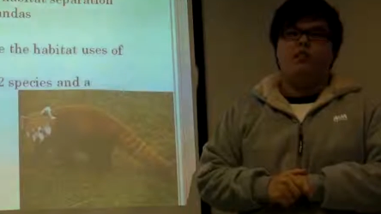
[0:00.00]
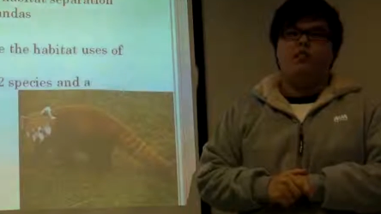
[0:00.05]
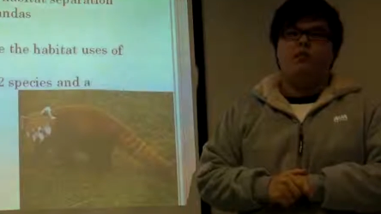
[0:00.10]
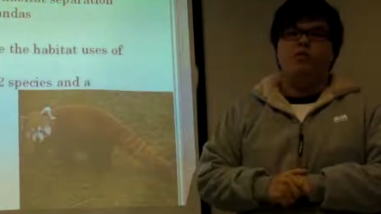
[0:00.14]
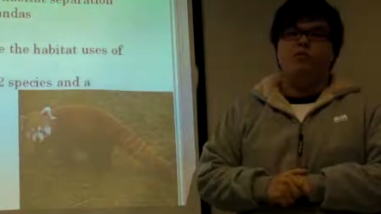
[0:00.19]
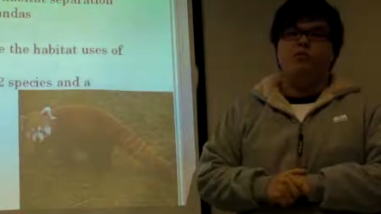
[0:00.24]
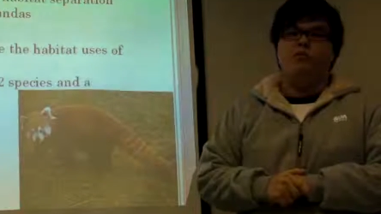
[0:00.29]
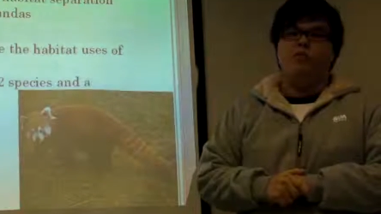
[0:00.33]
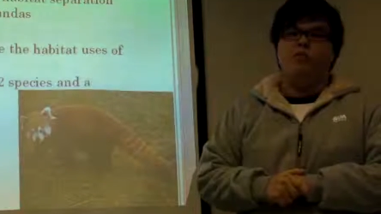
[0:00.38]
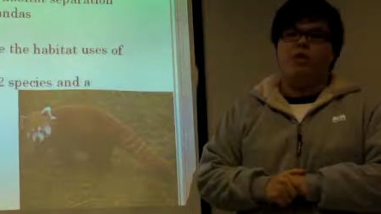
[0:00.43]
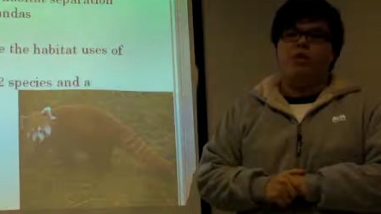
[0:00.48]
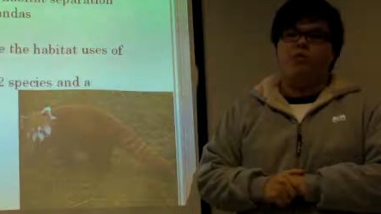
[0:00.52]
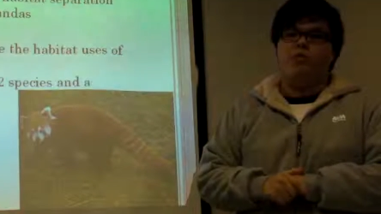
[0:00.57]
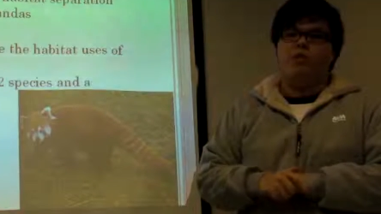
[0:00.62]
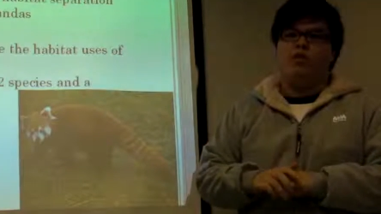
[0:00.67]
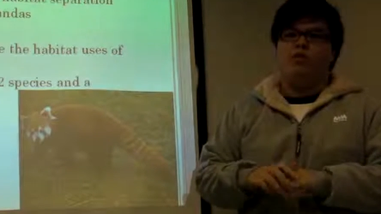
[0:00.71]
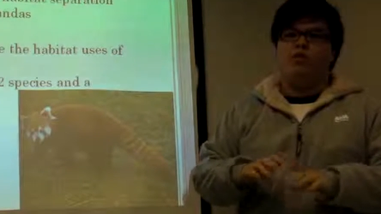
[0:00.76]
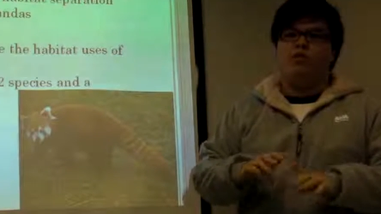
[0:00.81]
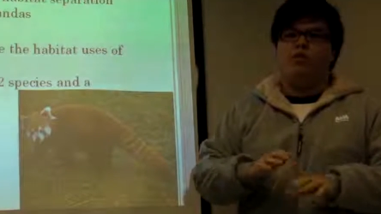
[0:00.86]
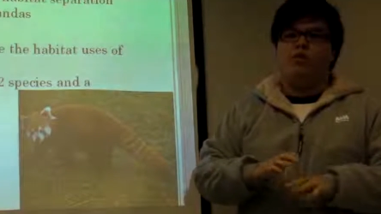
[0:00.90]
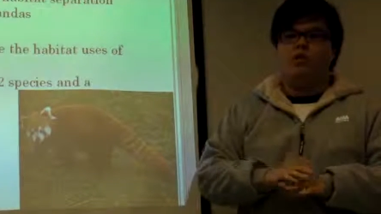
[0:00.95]
which may
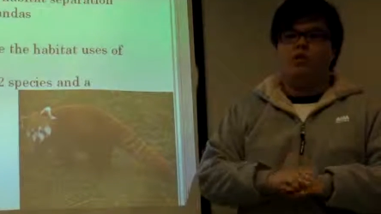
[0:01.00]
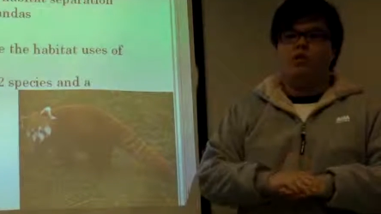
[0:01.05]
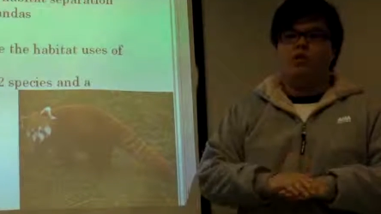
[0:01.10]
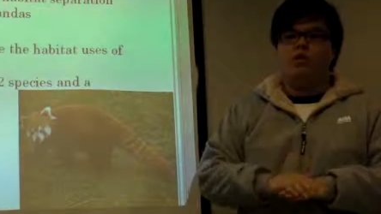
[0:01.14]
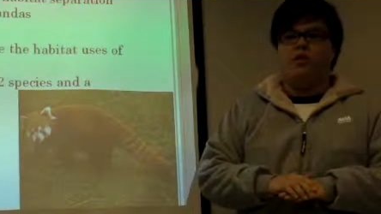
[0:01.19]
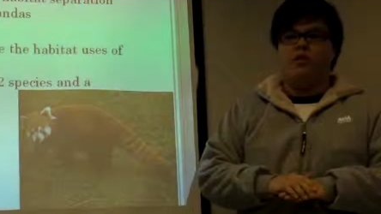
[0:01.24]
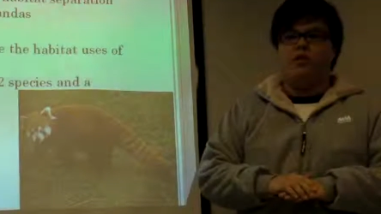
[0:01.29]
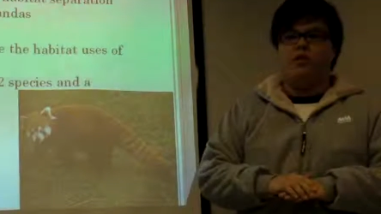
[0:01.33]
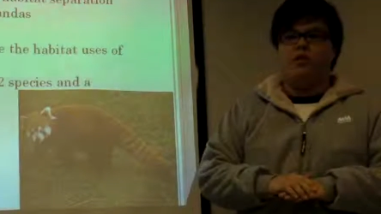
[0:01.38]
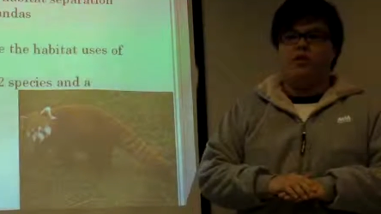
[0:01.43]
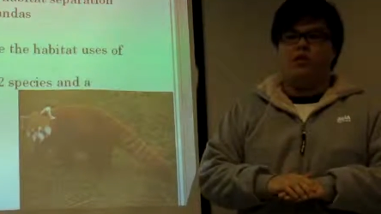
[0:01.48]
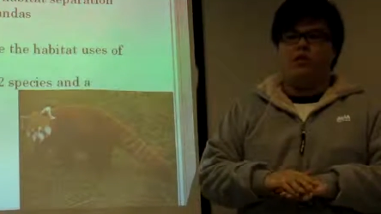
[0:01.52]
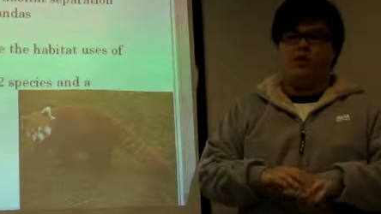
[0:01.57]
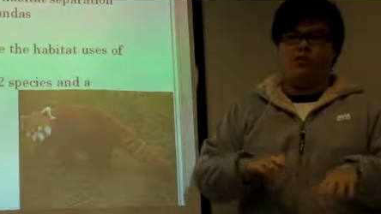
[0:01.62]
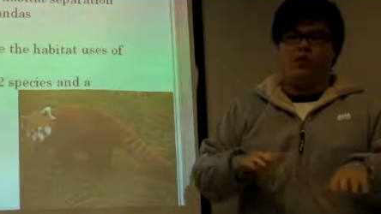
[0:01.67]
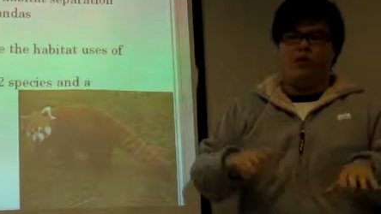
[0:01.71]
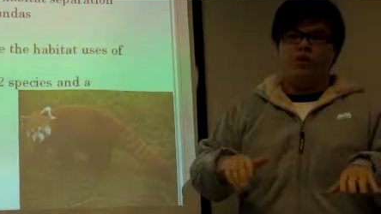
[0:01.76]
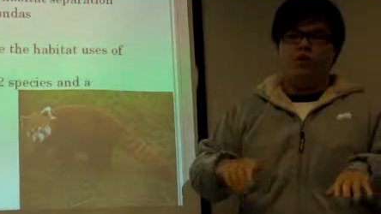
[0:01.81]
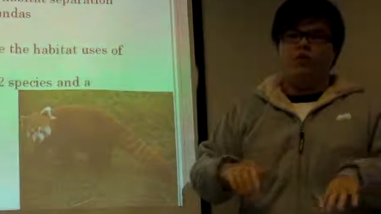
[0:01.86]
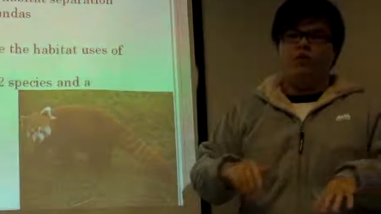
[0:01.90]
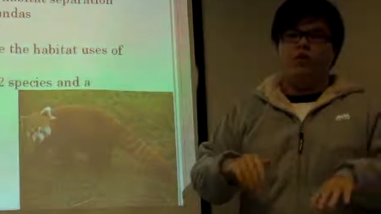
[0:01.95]
result in the
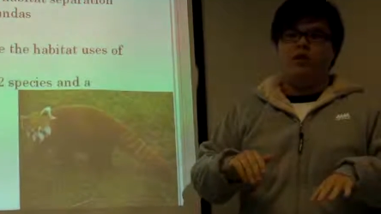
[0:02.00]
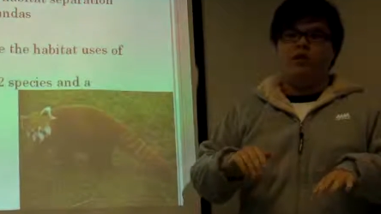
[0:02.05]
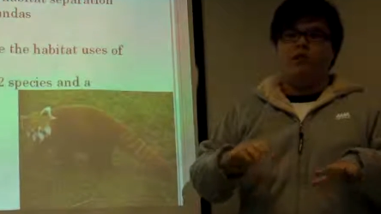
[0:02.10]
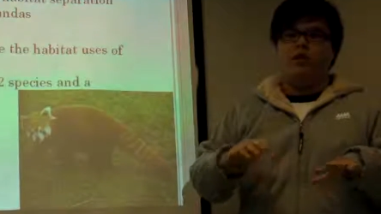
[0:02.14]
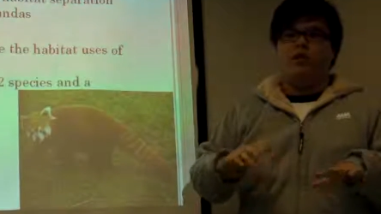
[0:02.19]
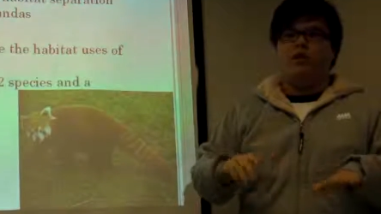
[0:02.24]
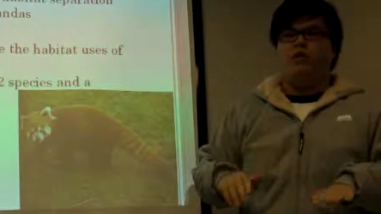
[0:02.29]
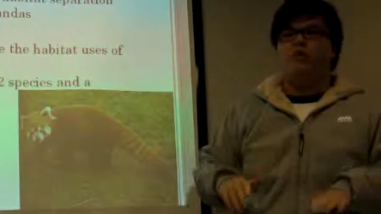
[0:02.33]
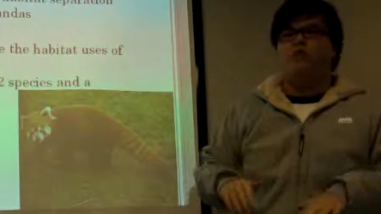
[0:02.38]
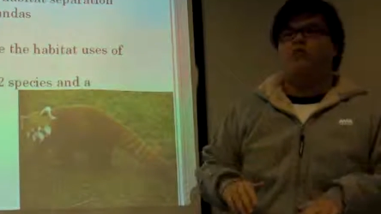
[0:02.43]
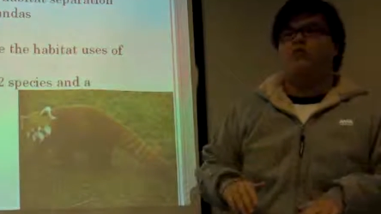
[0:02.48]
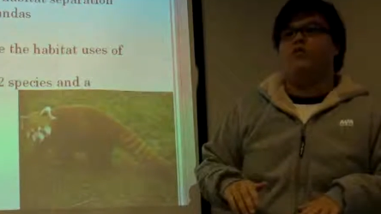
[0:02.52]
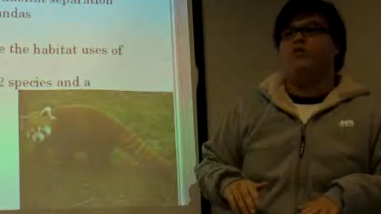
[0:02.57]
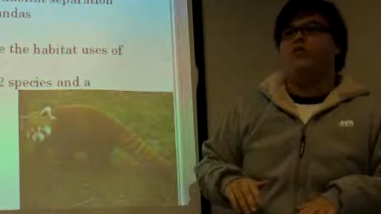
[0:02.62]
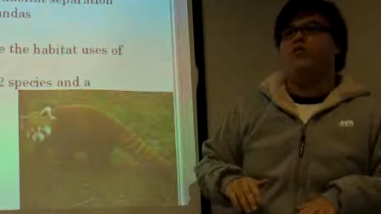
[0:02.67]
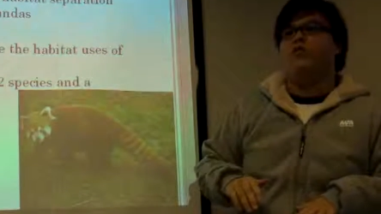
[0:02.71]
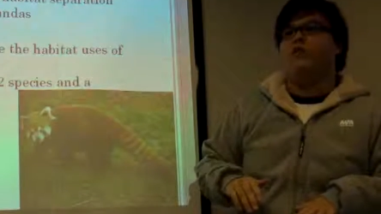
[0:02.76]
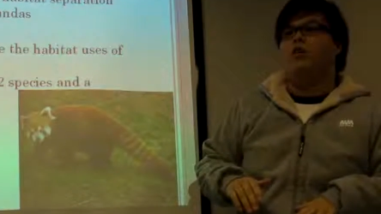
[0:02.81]
serious competition.